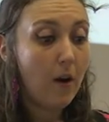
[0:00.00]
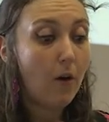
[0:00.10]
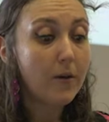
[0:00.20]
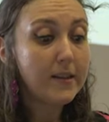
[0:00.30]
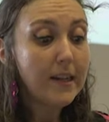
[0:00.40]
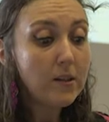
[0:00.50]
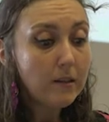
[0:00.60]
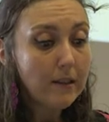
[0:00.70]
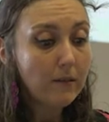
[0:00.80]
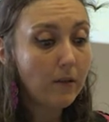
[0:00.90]
or
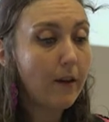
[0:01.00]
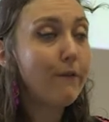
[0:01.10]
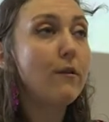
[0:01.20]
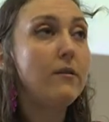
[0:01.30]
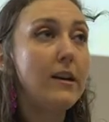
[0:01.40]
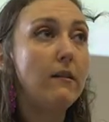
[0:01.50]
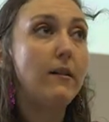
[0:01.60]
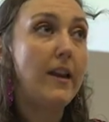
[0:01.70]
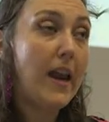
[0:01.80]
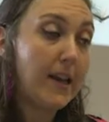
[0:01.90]
essentially looking for a needle
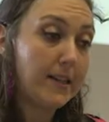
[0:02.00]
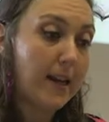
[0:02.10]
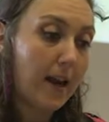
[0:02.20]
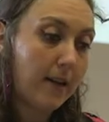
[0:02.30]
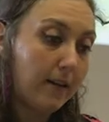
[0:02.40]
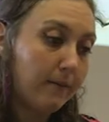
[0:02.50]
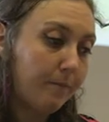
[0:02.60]
in a haystack.